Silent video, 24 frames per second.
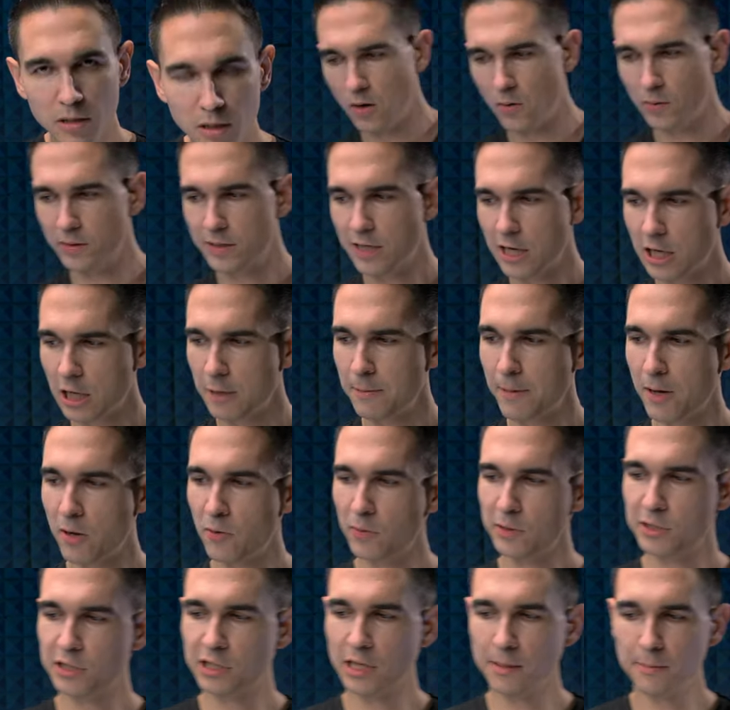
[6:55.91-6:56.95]
When talking about
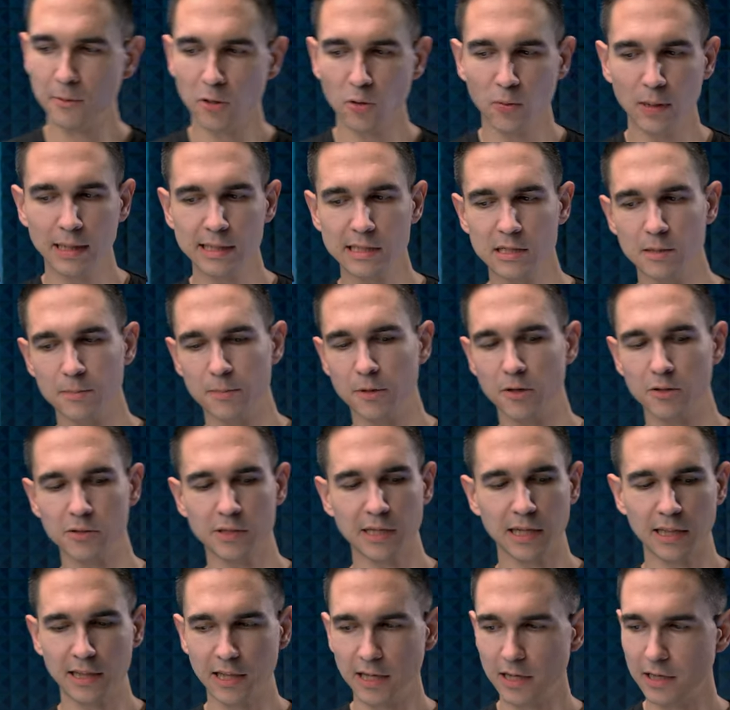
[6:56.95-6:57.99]
which gimbal weighs the most,
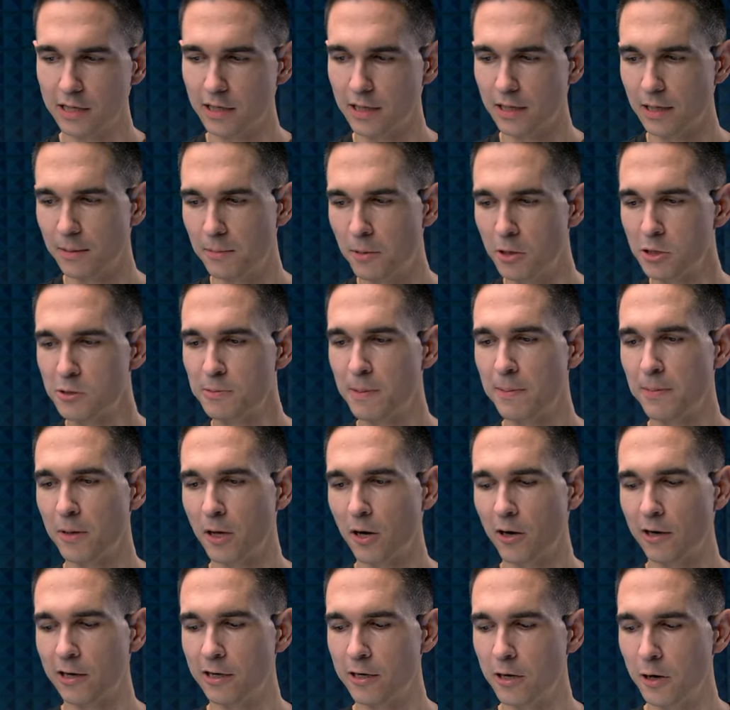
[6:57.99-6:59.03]
I think most people
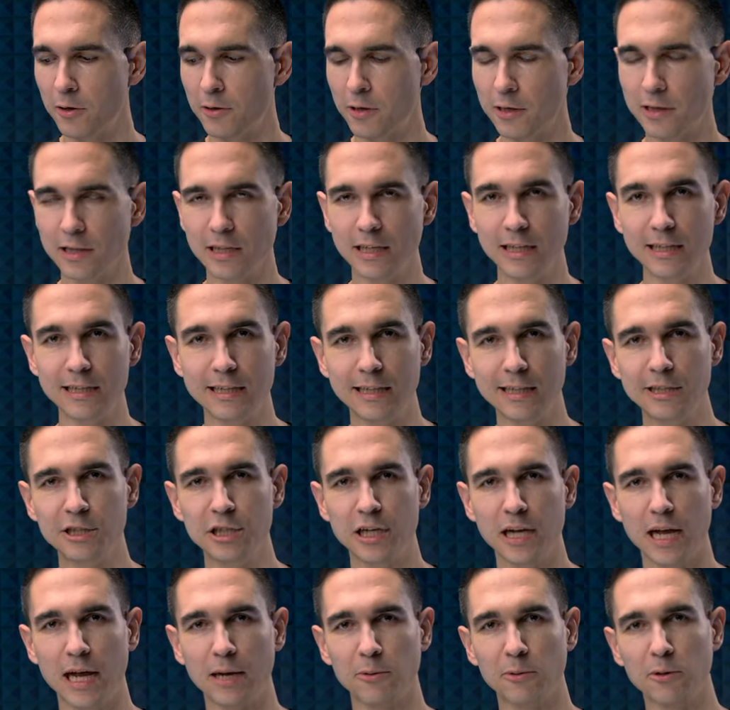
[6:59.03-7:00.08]
already know that the
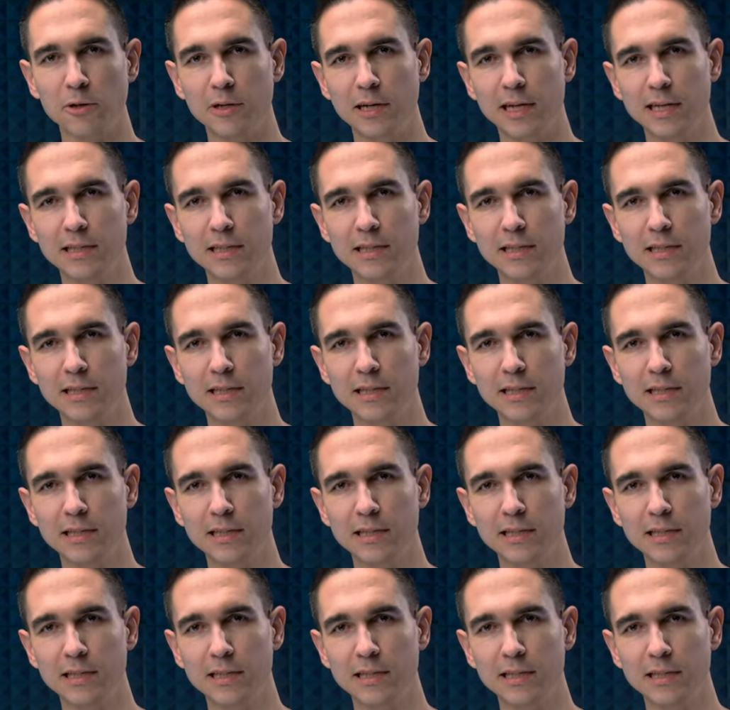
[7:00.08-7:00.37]
DJI Ronin